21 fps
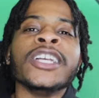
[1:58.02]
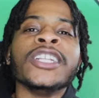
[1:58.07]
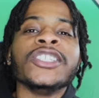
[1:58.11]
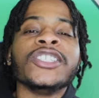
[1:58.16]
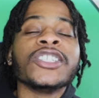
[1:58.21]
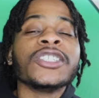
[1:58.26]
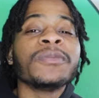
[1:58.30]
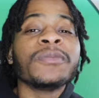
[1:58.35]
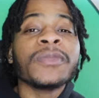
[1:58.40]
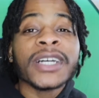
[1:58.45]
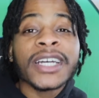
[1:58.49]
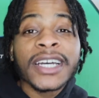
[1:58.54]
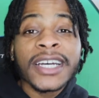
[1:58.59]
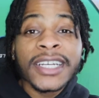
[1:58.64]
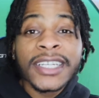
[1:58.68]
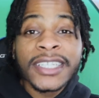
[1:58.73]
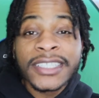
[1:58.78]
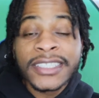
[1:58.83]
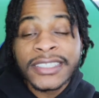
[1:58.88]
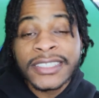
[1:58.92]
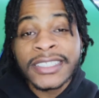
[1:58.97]
just
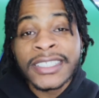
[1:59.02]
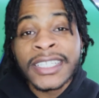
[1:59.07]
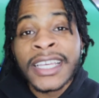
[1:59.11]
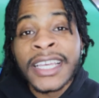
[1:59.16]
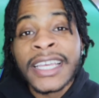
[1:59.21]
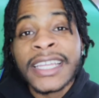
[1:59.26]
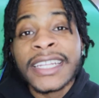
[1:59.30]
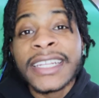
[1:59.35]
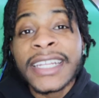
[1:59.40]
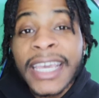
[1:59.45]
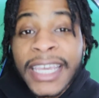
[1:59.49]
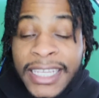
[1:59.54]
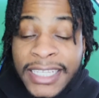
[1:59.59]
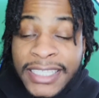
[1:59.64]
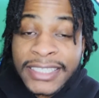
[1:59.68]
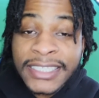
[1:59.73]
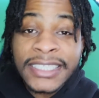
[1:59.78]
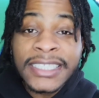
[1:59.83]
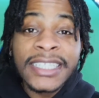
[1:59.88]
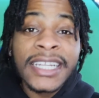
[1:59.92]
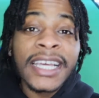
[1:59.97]
because they
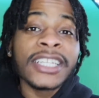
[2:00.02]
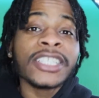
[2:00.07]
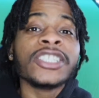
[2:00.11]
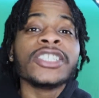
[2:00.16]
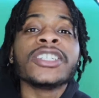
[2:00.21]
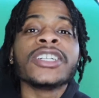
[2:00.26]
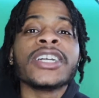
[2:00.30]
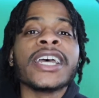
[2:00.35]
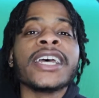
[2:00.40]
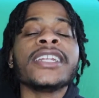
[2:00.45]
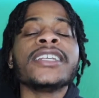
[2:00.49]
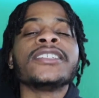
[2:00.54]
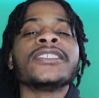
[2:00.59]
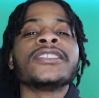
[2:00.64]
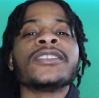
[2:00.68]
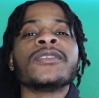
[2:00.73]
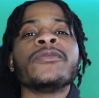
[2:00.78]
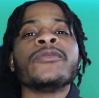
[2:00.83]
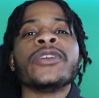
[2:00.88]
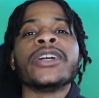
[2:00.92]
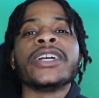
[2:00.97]
see that you're headed
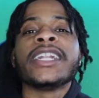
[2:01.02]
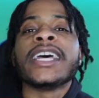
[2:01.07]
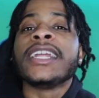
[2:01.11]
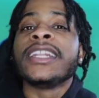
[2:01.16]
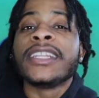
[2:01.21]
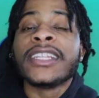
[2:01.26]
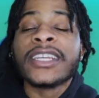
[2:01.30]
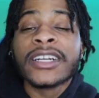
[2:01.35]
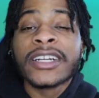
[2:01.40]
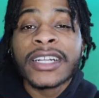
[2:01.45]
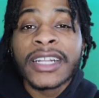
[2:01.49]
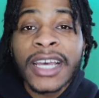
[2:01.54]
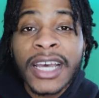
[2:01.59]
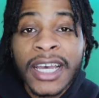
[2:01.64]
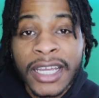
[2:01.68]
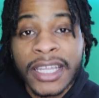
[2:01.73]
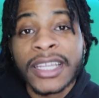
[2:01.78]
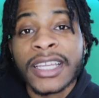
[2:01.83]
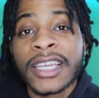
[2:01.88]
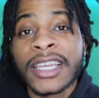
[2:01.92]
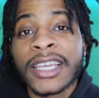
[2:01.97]
somewhere that they're
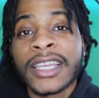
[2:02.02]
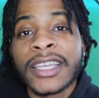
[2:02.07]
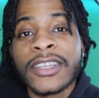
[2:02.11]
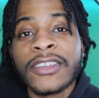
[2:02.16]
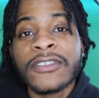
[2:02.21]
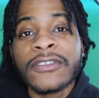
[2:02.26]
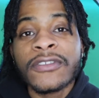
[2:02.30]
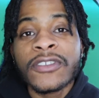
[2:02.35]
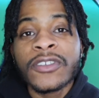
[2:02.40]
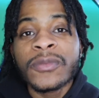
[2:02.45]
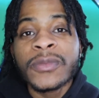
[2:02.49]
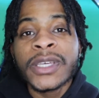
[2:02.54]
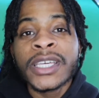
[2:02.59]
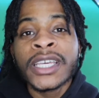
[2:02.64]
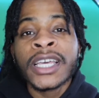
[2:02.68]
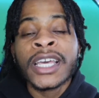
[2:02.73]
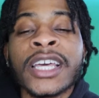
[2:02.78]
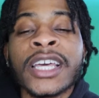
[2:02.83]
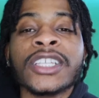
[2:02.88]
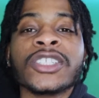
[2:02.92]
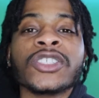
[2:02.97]
not. You feel me?
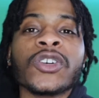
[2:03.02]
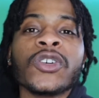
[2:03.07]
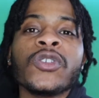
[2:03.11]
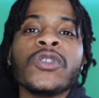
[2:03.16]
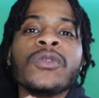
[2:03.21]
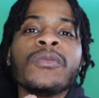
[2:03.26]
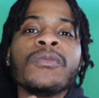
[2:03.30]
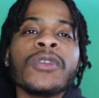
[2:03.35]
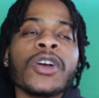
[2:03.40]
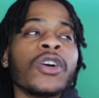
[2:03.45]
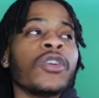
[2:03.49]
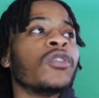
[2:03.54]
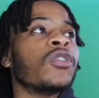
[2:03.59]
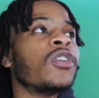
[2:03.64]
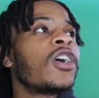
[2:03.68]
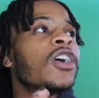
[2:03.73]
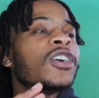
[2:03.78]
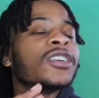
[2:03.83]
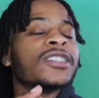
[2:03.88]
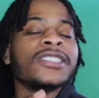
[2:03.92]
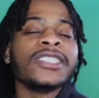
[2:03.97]
So, bro,
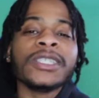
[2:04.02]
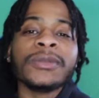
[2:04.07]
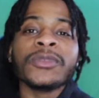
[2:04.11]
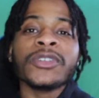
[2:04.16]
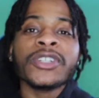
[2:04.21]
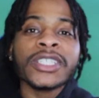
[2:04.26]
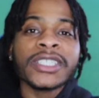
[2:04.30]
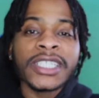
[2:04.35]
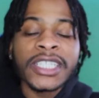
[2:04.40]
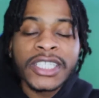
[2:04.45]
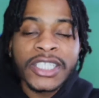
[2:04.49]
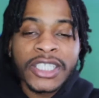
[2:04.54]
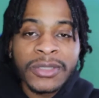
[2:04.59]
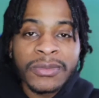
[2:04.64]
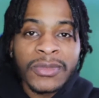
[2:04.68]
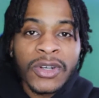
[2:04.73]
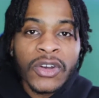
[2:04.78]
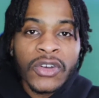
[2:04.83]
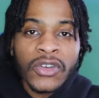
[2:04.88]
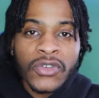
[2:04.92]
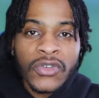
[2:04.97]
on semen retention,
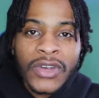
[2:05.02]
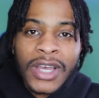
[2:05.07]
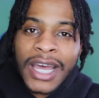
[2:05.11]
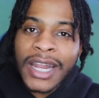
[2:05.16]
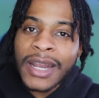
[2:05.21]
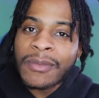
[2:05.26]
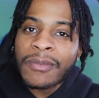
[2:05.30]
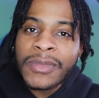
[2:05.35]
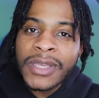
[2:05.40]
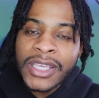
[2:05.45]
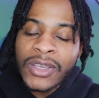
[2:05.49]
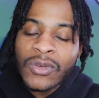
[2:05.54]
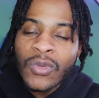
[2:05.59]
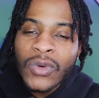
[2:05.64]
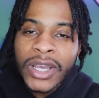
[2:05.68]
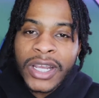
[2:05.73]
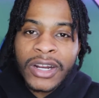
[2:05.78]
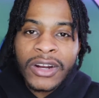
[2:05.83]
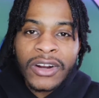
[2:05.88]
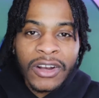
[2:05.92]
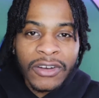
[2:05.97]
bro, you got to be
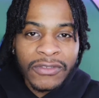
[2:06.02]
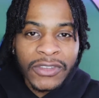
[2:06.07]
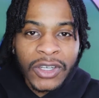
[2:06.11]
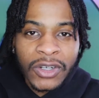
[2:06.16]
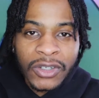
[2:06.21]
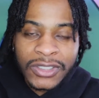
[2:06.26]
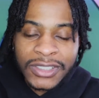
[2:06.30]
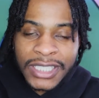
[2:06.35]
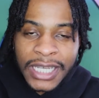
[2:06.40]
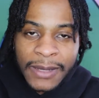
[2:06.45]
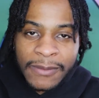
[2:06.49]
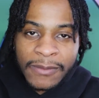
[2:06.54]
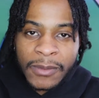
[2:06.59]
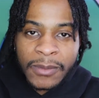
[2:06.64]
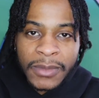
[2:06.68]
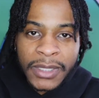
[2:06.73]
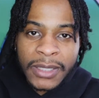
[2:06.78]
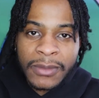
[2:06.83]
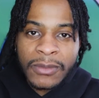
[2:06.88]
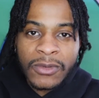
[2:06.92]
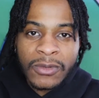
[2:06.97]
aware of those type of
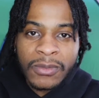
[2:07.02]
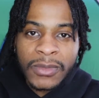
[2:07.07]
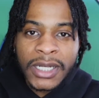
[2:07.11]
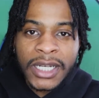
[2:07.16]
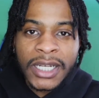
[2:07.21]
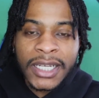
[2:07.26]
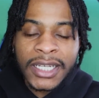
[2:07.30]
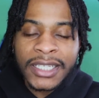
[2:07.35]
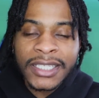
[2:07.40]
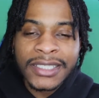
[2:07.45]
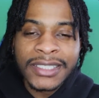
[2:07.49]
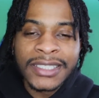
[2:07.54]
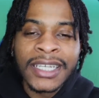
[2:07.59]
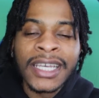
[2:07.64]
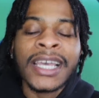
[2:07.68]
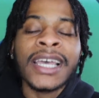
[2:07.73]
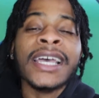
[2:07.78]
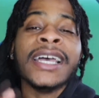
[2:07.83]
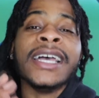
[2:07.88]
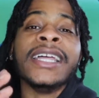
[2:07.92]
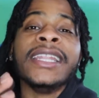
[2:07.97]
people because
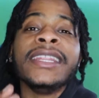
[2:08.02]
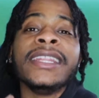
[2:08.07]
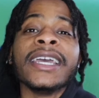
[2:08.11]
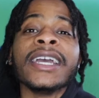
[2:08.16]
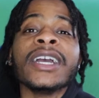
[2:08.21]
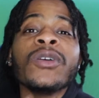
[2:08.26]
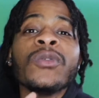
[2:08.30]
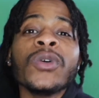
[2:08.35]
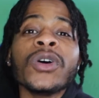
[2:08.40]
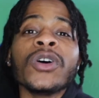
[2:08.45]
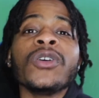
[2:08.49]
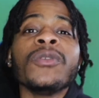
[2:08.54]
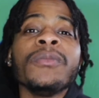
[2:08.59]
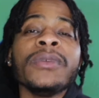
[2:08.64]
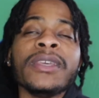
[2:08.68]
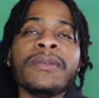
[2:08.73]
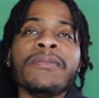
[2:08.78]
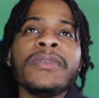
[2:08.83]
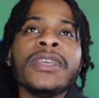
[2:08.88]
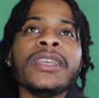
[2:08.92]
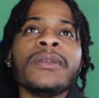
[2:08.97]
there will
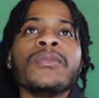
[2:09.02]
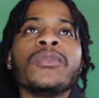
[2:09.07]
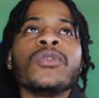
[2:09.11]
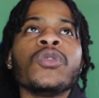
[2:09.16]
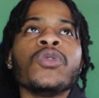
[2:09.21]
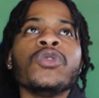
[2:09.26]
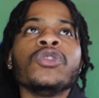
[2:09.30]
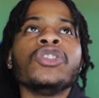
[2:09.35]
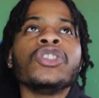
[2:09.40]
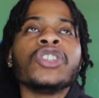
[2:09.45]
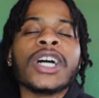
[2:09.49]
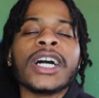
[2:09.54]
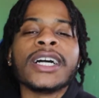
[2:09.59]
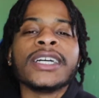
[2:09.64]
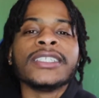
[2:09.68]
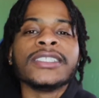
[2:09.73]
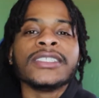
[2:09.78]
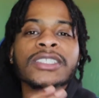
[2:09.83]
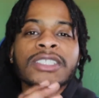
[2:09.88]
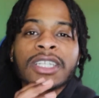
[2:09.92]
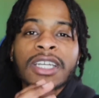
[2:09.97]
be people who
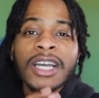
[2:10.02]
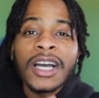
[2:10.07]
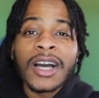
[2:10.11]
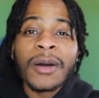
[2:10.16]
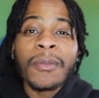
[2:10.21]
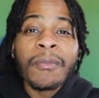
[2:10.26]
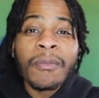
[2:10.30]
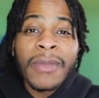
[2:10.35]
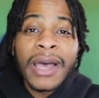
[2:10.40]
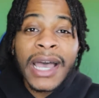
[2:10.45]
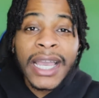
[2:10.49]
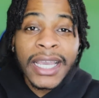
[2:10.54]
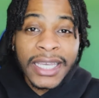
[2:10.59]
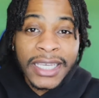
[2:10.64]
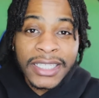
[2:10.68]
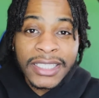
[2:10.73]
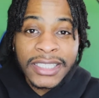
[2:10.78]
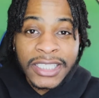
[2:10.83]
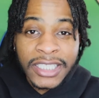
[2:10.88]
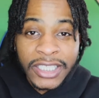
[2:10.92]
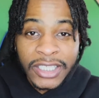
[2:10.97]
tries to come back
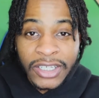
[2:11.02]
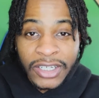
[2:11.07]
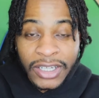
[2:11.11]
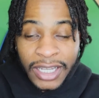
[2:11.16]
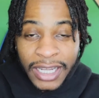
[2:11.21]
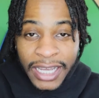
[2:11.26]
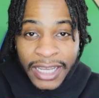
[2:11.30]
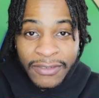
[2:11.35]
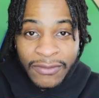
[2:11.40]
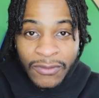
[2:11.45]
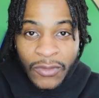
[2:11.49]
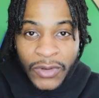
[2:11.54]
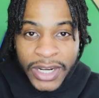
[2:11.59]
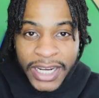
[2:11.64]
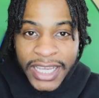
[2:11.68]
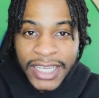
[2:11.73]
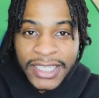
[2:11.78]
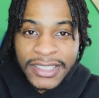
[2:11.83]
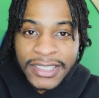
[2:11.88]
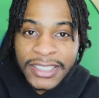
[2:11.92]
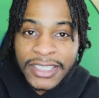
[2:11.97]
into your life when
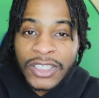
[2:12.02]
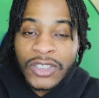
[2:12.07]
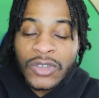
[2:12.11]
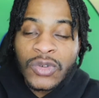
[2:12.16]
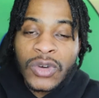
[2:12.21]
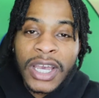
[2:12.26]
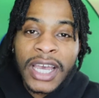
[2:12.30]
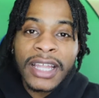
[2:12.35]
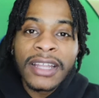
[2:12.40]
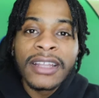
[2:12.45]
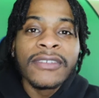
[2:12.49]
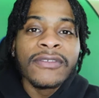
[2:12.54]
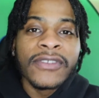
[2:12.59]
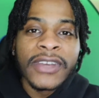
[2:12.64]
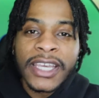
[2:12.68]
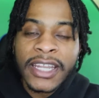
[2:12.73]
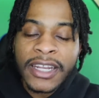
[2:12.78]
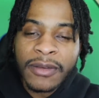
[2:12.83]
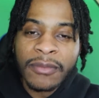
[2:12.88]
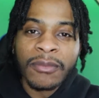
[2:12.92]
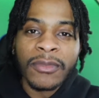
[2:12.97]
they see you
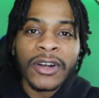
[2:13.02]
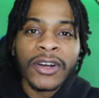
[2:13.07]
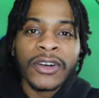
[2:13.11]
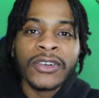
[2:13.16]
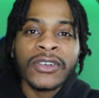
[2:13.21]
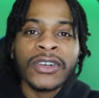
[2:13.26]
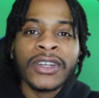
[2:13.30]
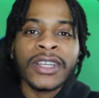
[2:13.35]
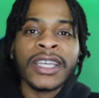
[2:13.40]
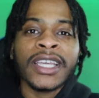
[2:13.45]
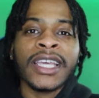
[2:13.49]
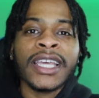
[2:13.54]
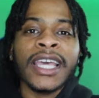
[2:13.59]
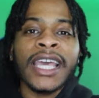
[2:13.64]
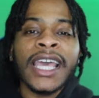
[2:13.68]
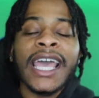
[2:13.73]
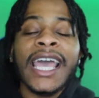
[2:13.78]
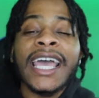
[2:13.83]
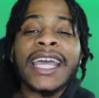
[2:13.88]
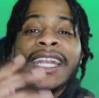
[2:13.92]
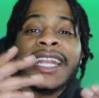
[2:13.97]
elevating, bro.
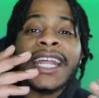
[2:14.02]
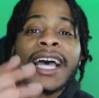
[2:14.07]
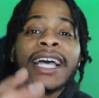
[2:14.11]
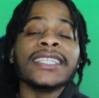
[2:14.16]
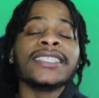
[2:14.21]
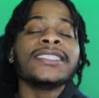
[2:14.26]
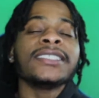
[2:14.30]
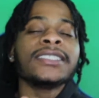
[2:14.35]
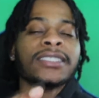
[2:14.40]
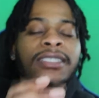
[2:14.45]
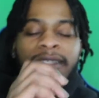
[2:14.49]
And that's